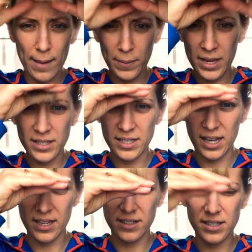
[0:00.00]

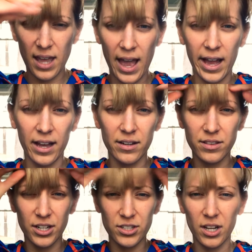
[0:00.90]
pieces and
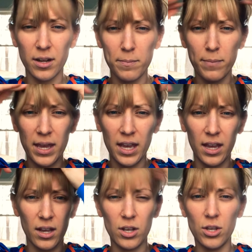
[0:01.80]
there's gonna
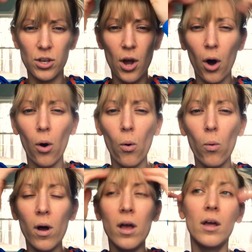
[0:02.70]
be
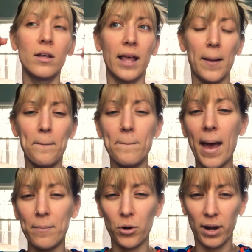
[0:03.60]
no like
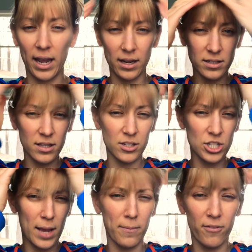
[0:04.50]
memory to the
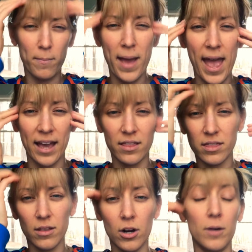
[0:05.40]
shape of a bang,
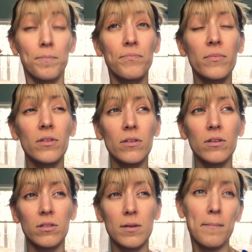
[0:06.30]
or
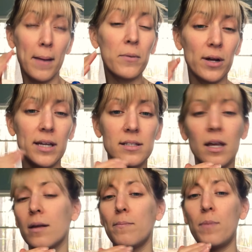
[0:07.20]
the memory is
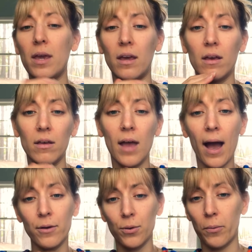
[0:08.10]
gonna be
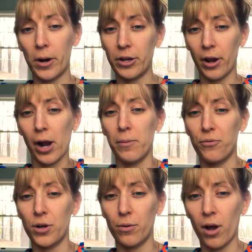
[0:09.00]
how you were wearing your hair
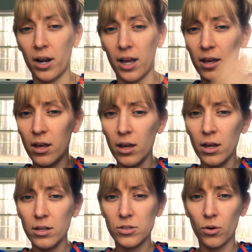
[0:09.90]
before you cut it.
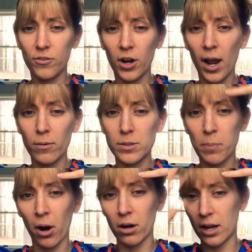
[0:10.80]
So if your hair was
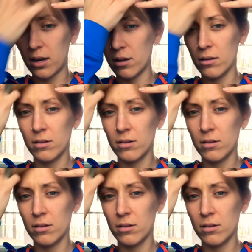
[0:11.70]
parted,